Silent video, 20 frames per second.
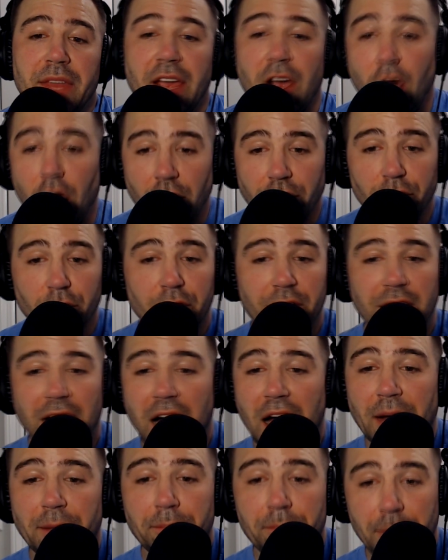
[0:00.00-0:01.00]
they offer it
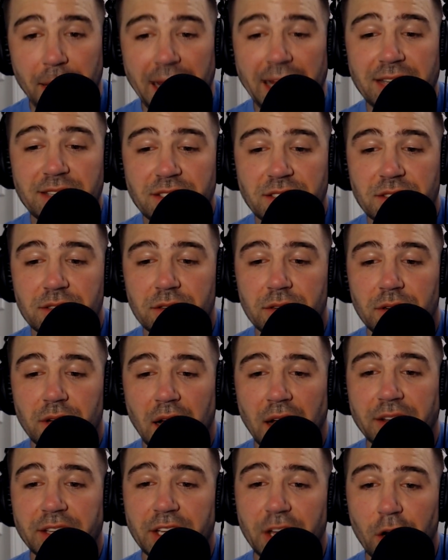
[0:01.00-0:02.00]
on base,
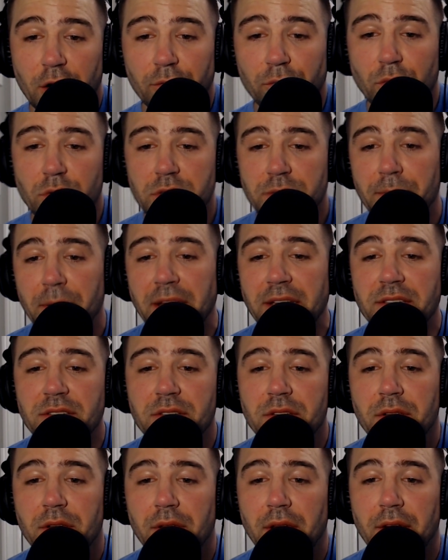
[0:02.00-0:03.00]
on the Air Force
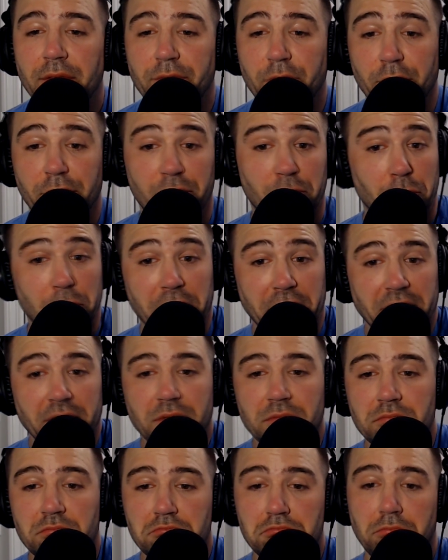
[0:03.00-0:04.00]
base, for
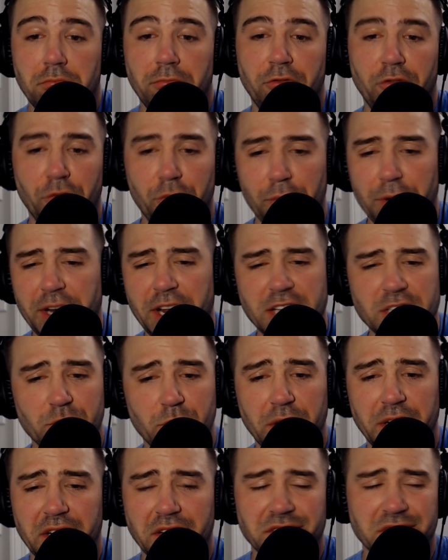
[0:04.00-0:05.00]
free for 3 days
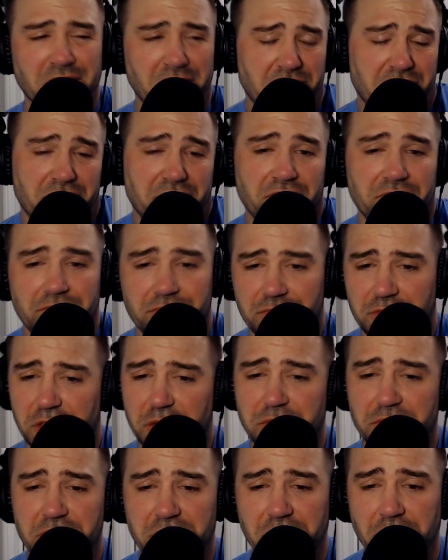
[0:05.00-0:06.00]
a week. And I was like,
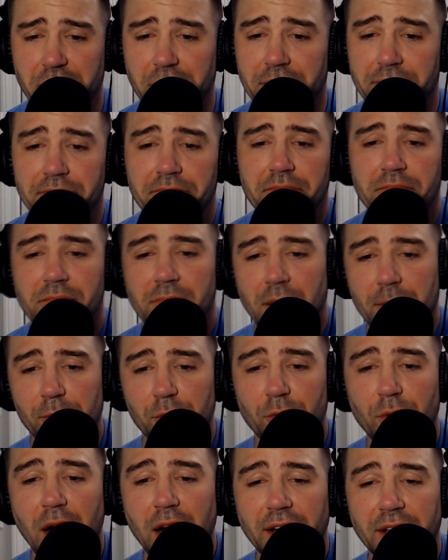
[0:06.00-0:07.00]
dude, screw it. I'm
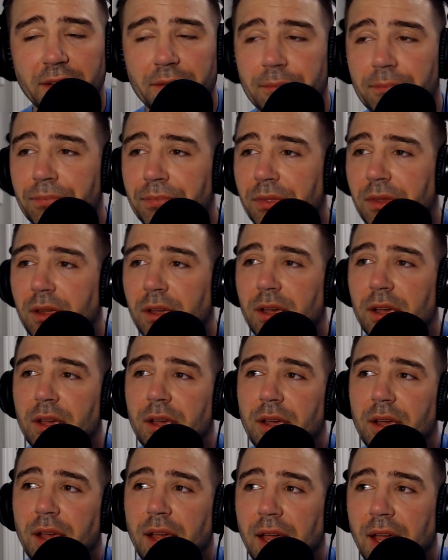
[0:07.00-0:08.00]
going to rock it.
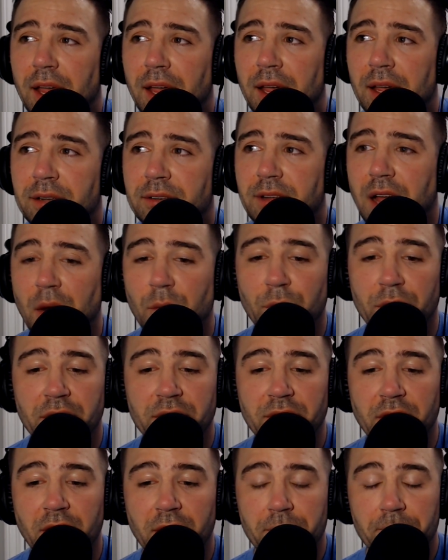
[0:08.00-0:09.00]
And I went
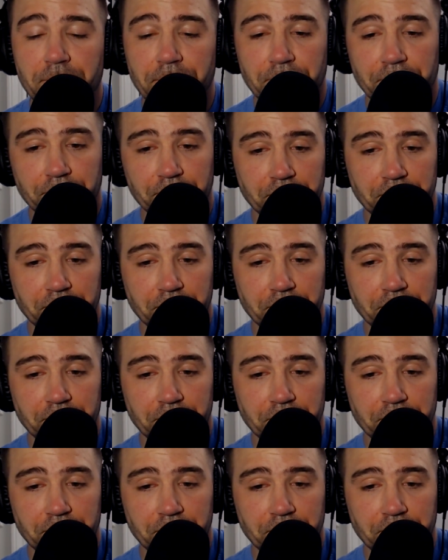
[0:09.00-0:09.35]
in there